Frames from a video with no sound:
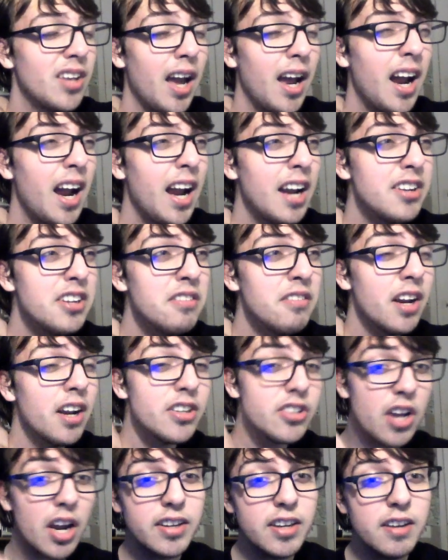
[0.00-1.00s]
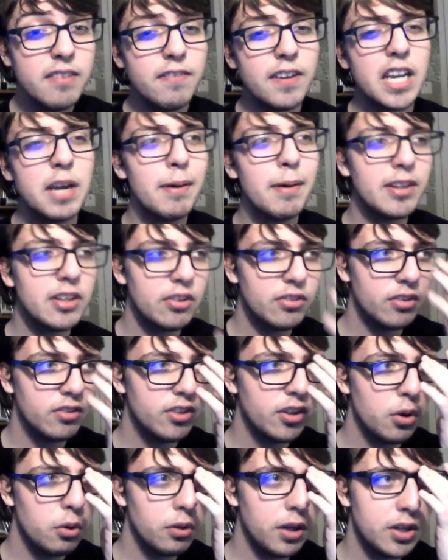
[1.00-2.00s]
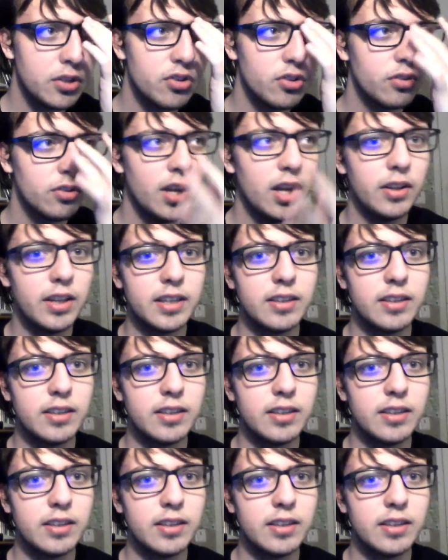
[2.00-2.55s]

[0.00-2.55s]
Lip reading: I didn't think about this until like just now.